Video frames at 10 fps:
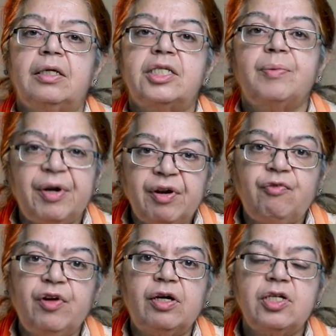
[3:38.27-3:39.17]
symmetrical
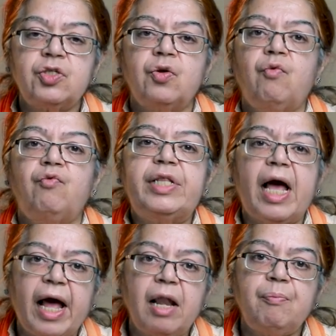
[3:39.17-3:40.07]
figures with the
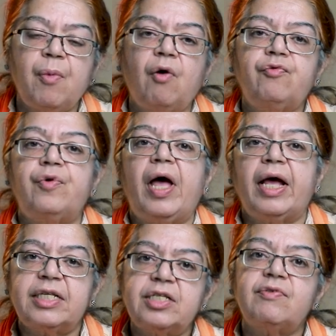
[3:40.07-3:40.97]
help of
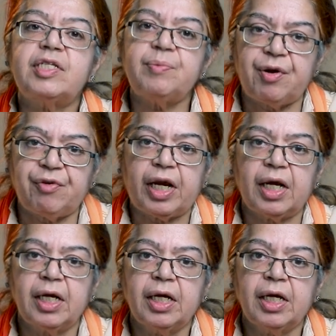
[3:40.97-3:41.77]
axis of symmetry.